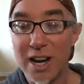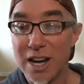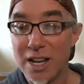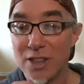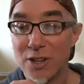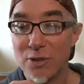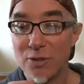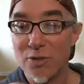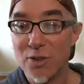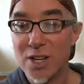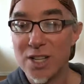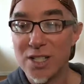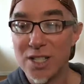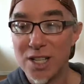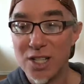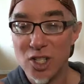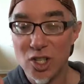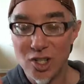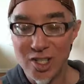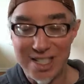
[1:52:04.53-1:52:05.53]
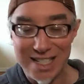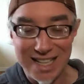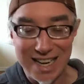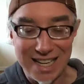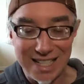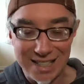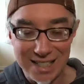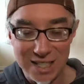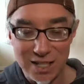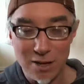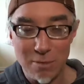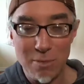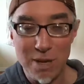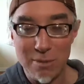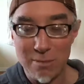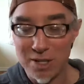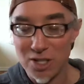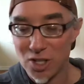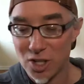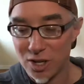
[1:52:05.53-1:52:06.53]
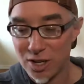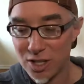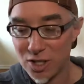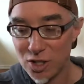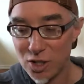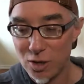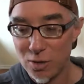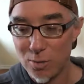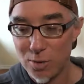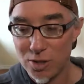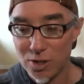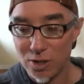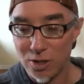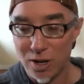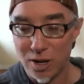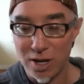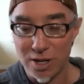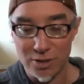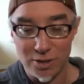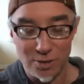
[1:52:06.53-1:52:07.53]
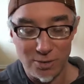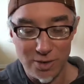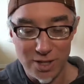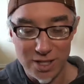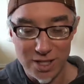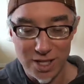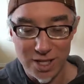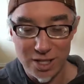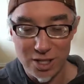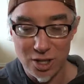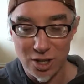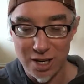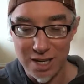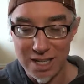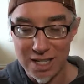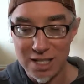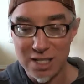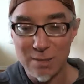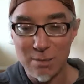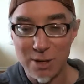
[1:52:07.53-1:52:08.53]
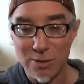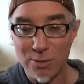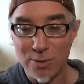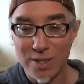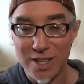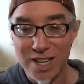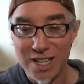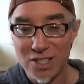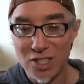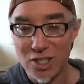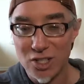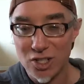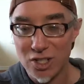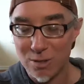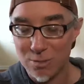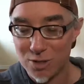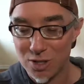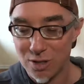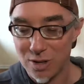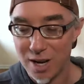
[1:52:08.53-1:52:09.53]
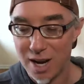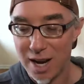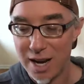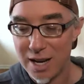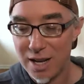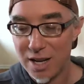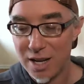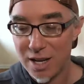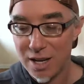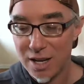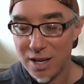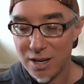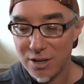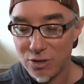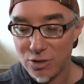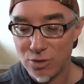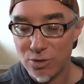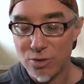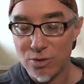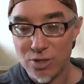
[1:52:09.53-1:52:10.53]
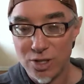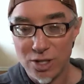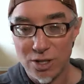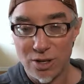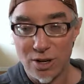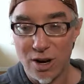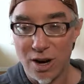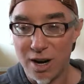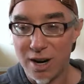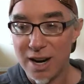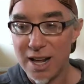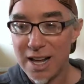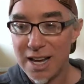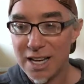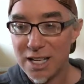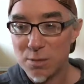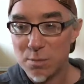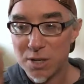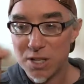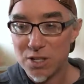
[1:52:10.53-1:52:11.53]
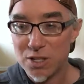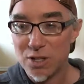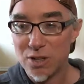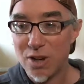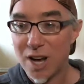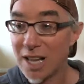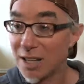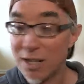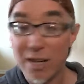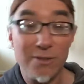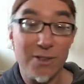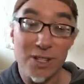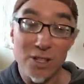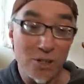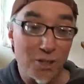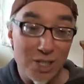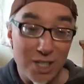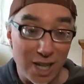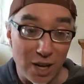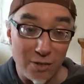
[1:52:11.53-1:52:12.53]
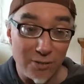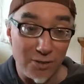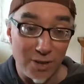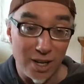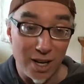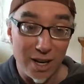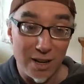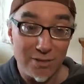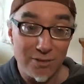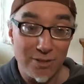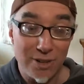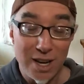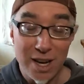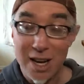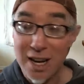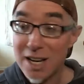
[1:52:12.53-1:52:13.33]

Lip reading: And the reason your daily commitments aren't in tune with your heart, the reason your intimate relationships are not true to your heart, is because you're not loving yourself enough.